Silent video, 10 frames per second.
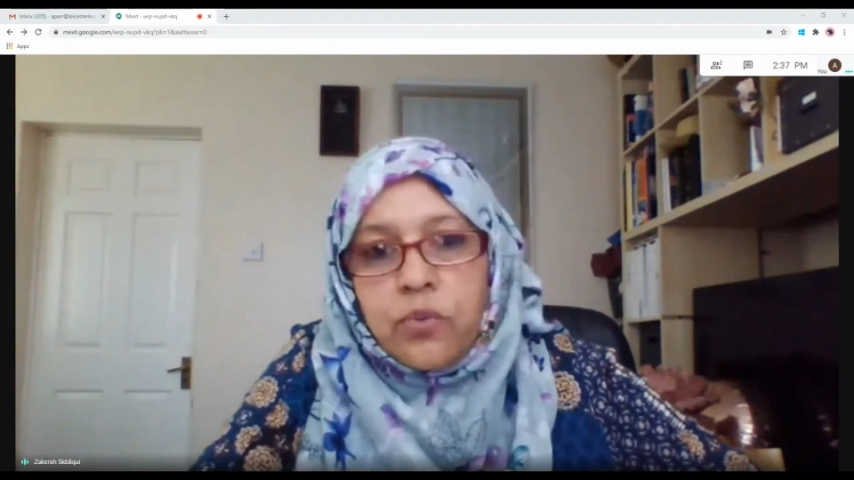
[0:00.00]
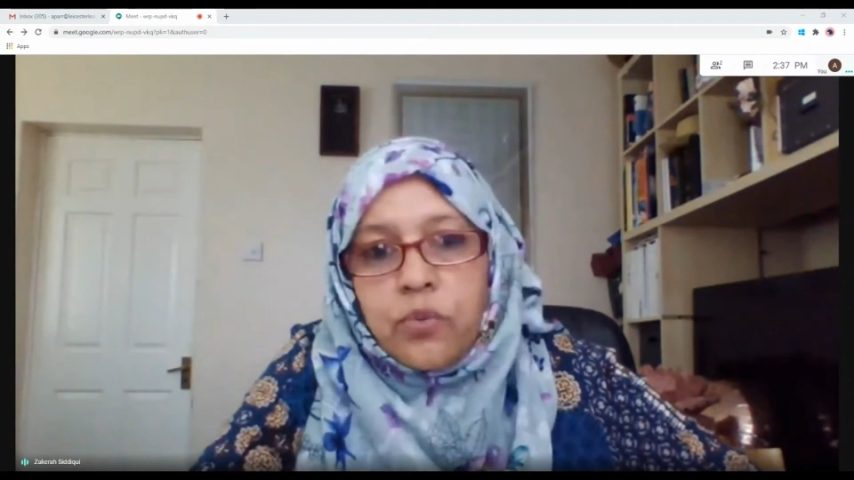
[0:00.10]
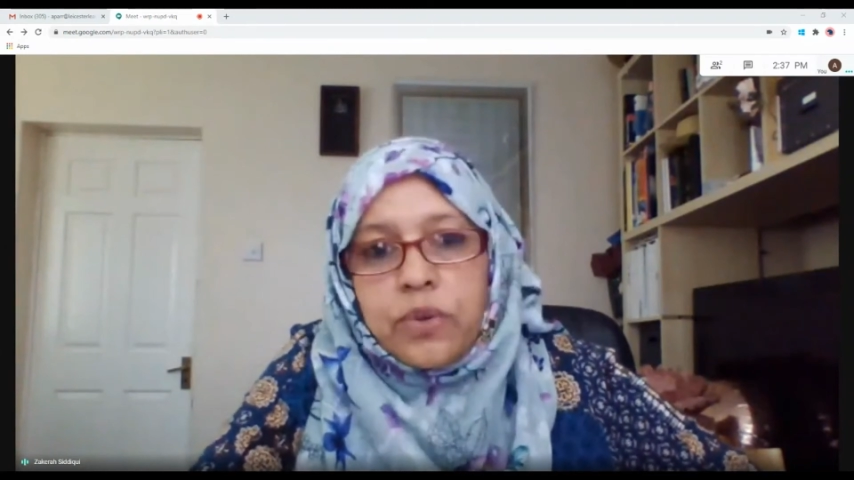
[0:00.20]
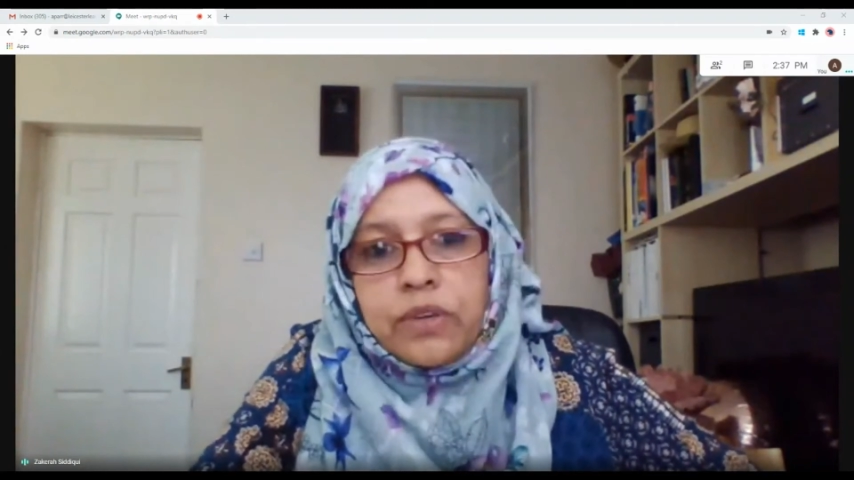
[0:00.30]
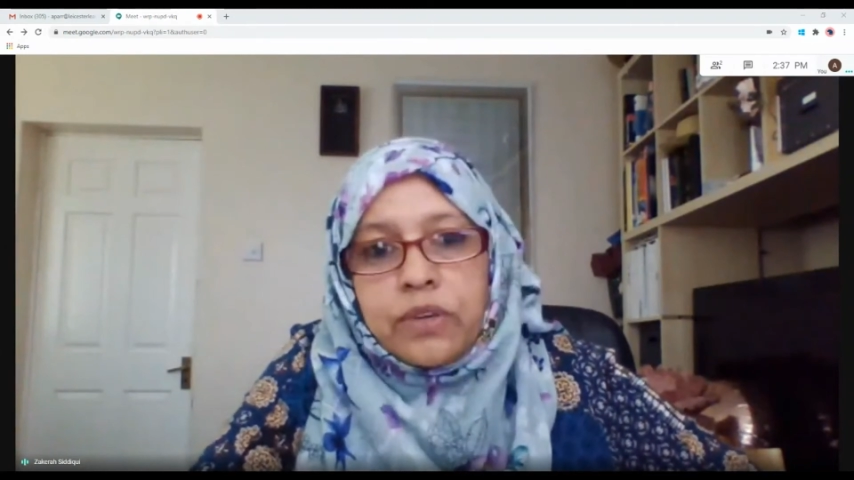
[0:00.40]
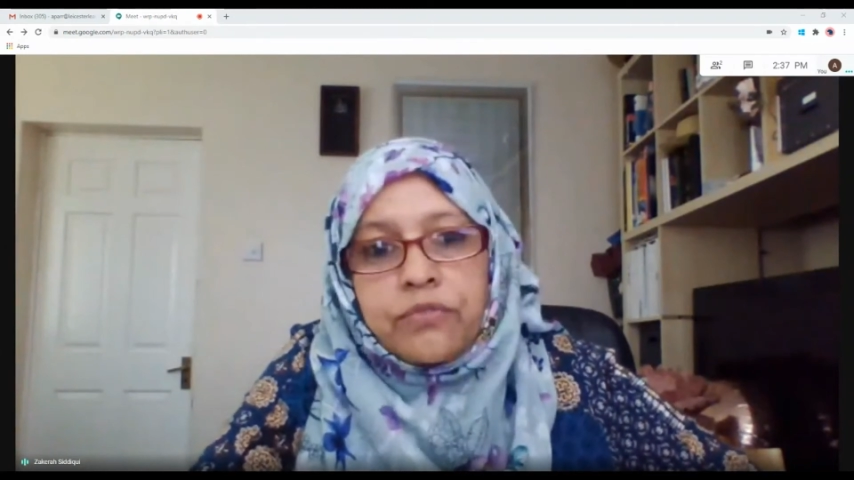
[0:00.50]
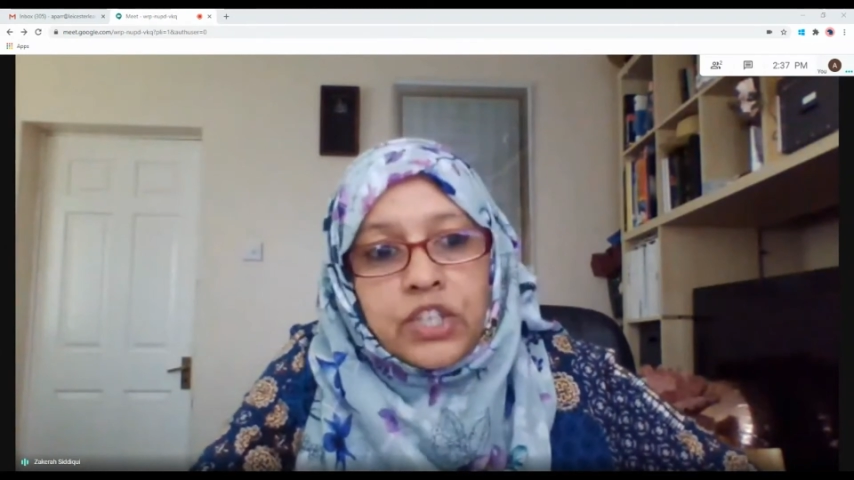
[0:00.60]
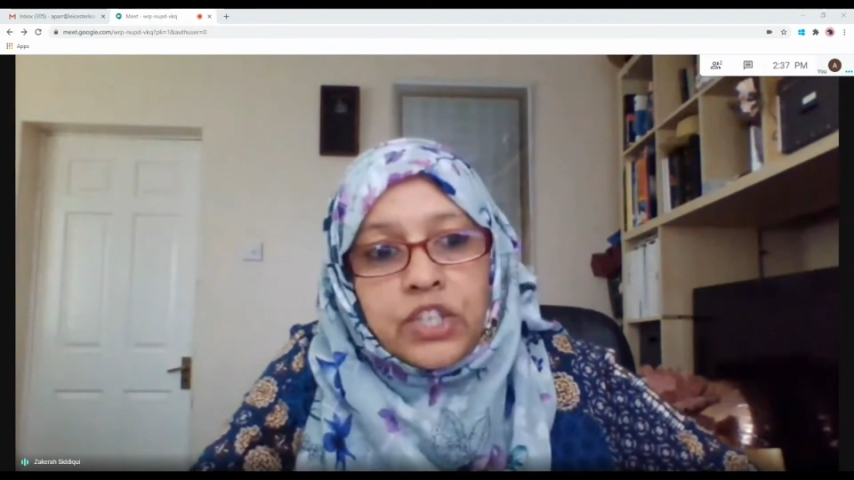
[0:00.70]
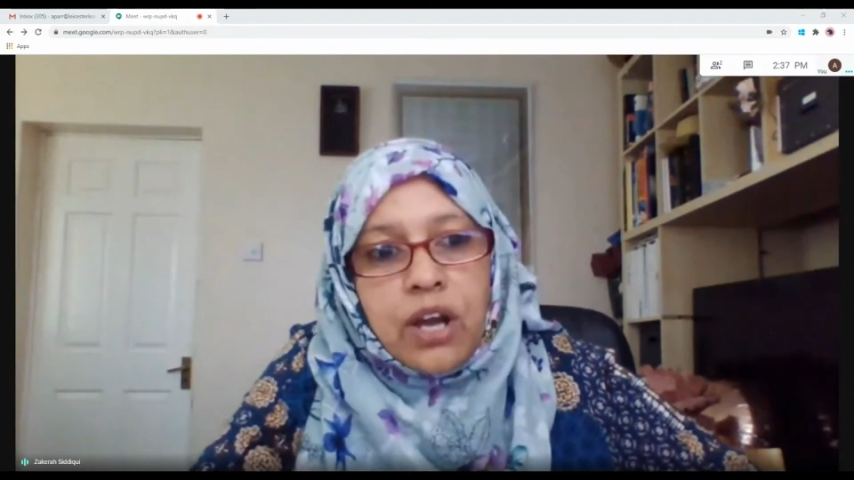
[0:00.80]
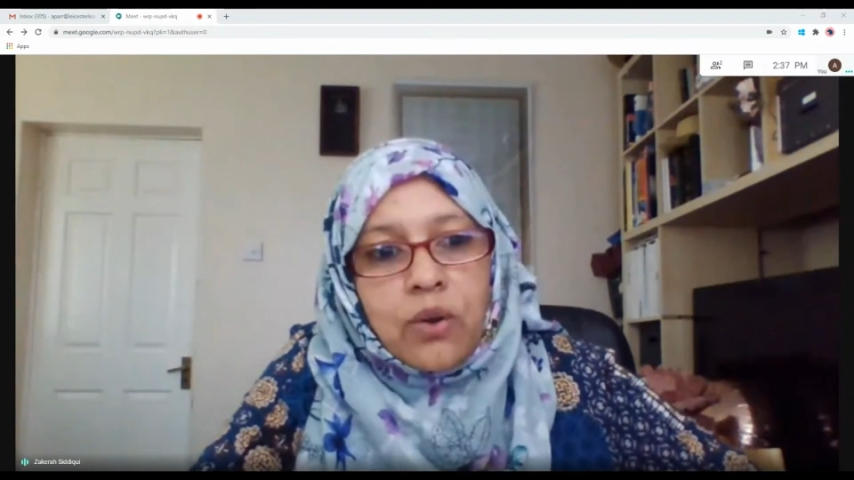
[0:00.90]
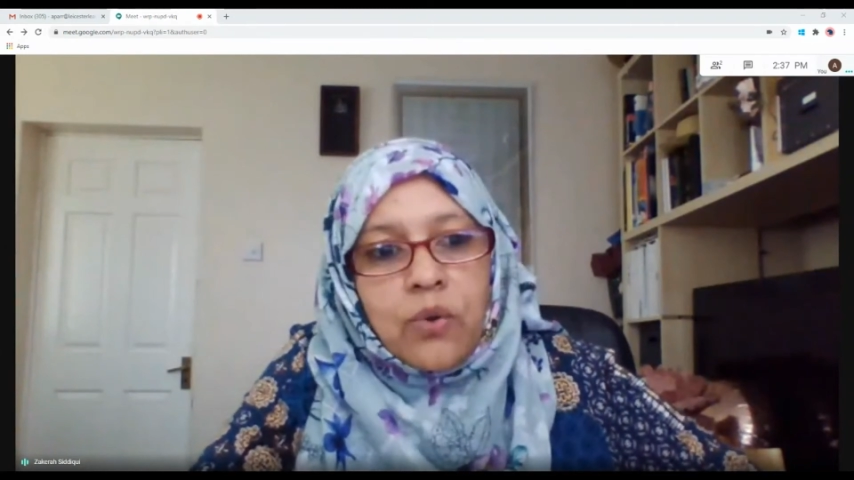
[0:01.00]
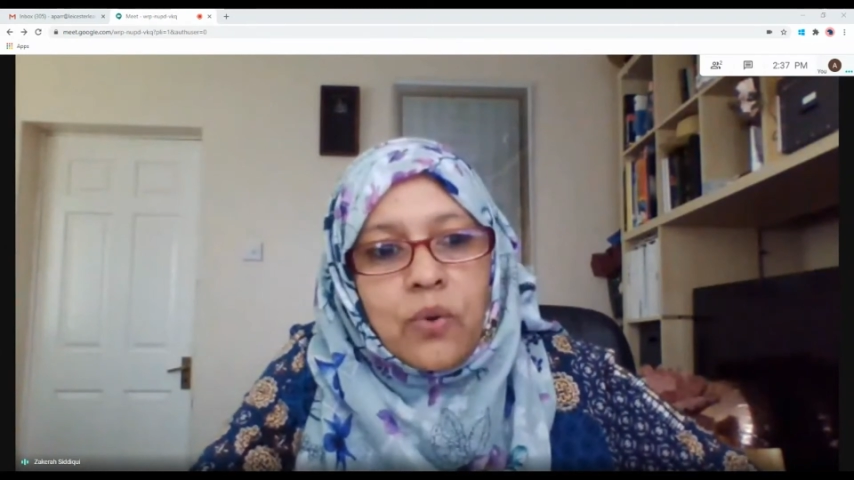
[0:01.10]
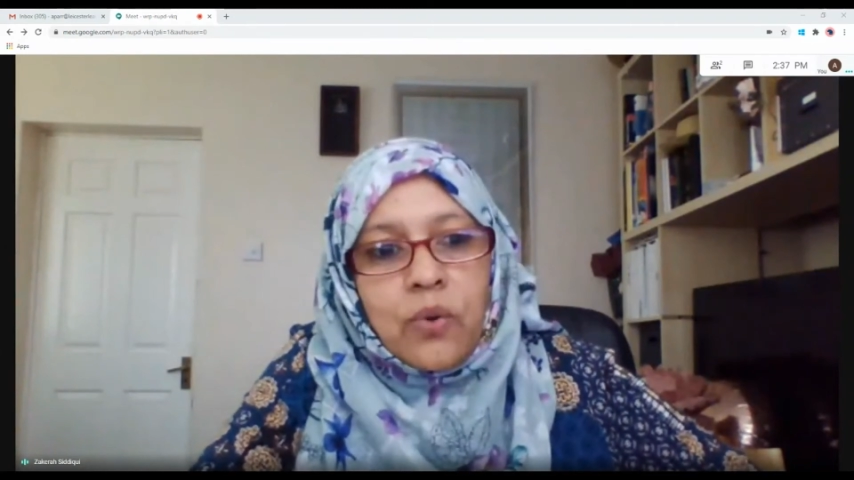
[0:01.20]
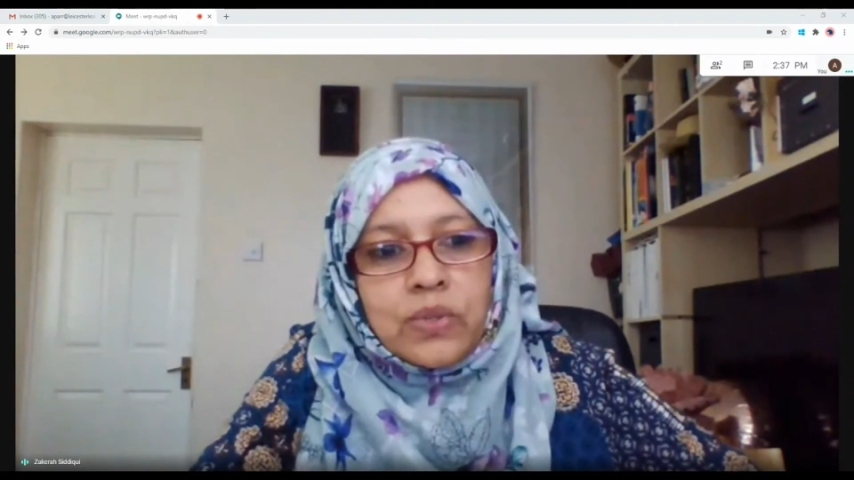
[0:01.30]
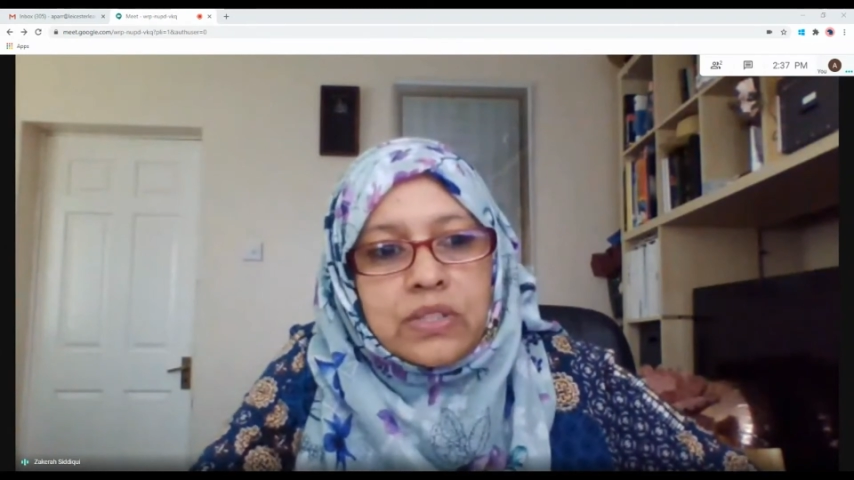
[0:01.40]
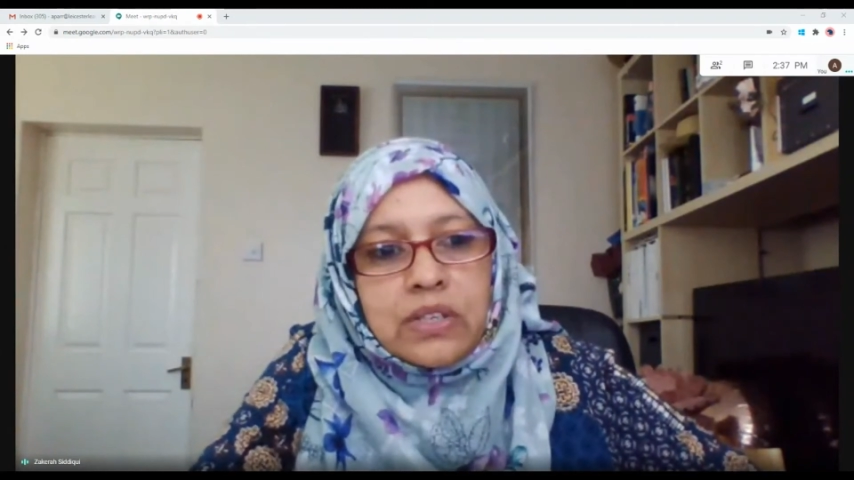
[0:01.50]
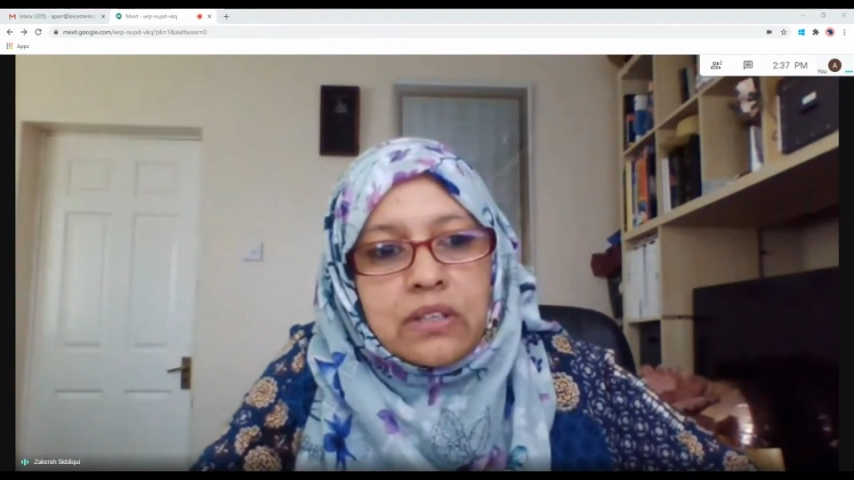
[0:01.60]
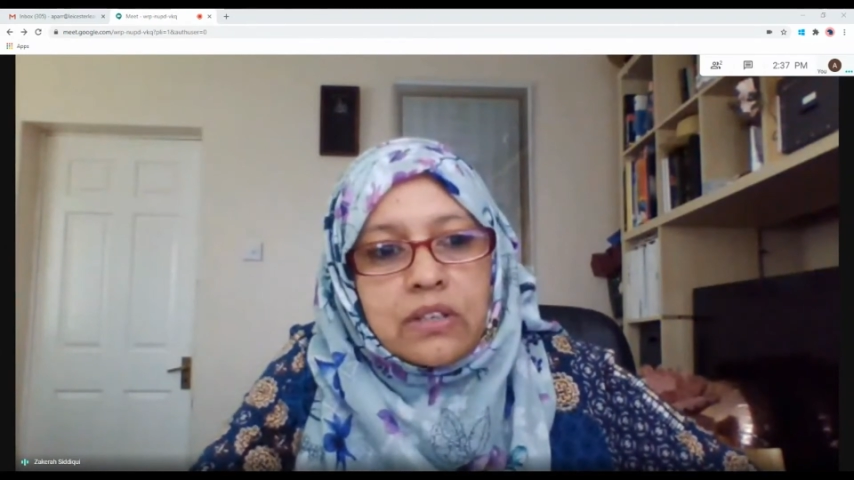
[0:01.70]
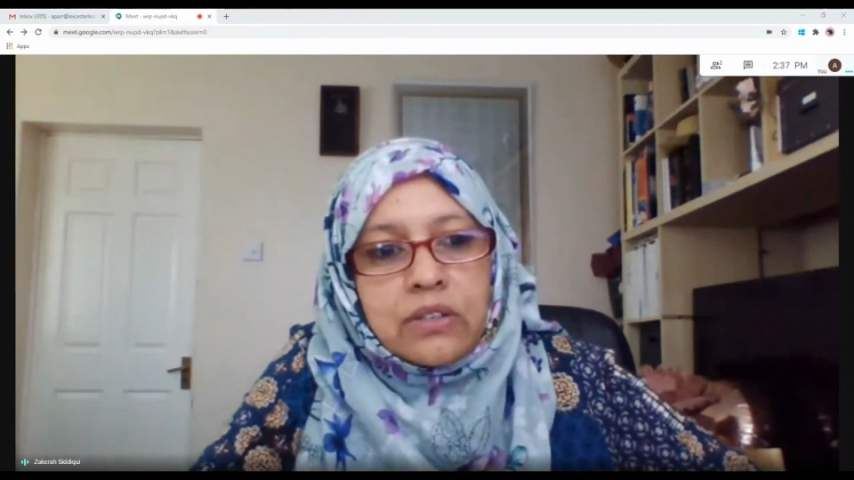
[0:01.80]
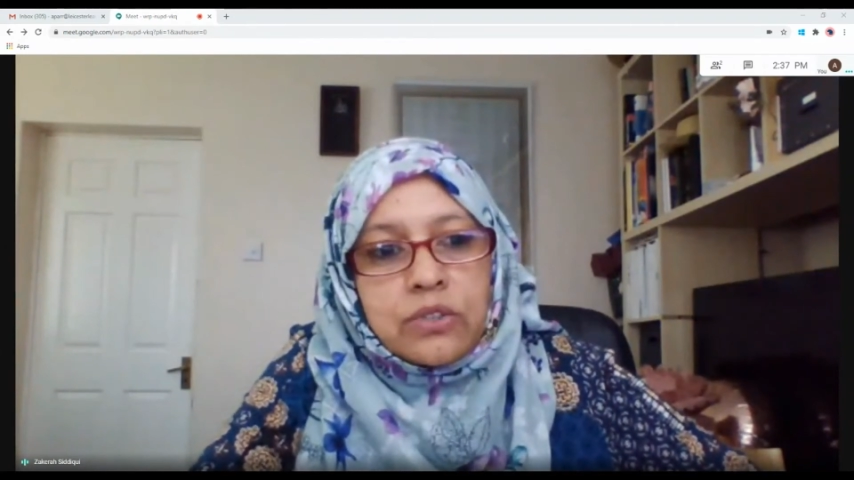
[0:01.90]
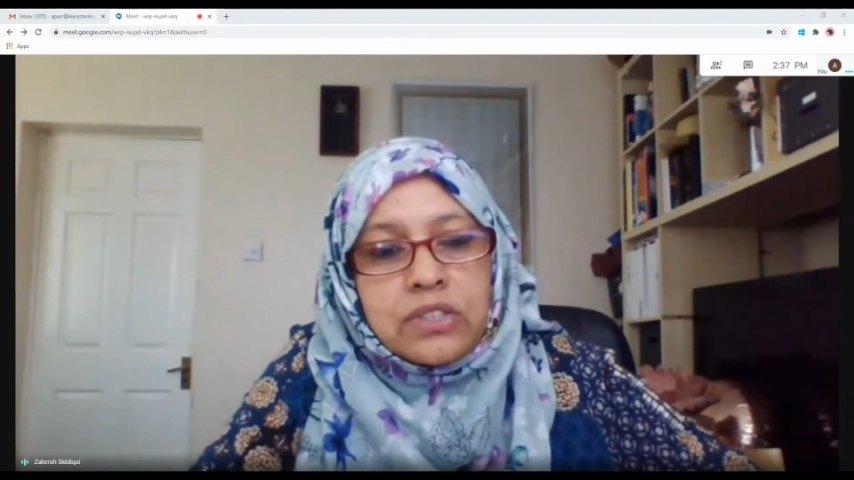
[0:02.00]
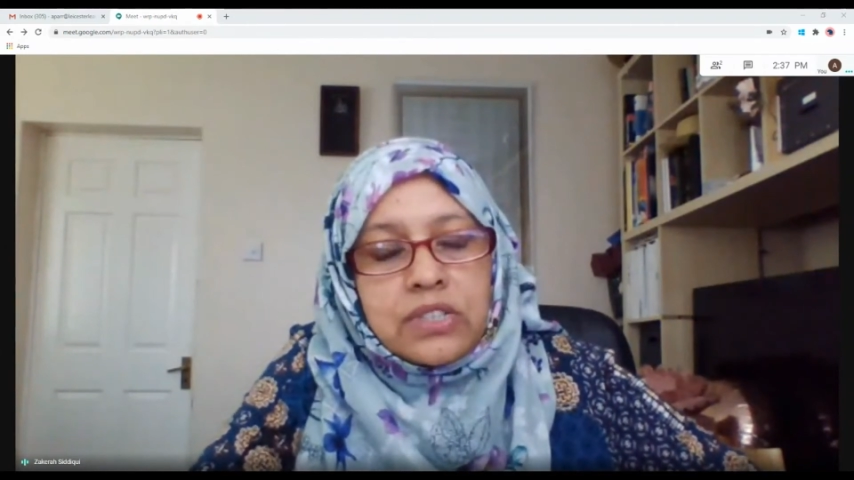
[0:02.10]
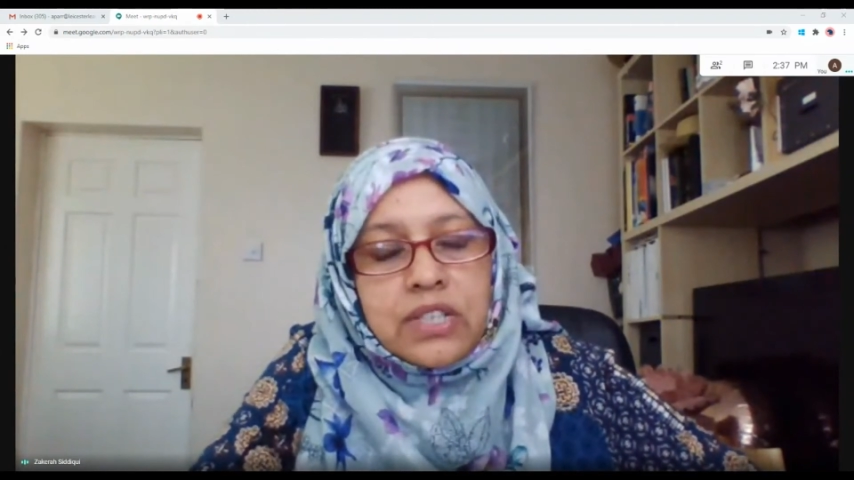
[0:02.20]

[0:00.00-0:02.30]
So we finish our course in a good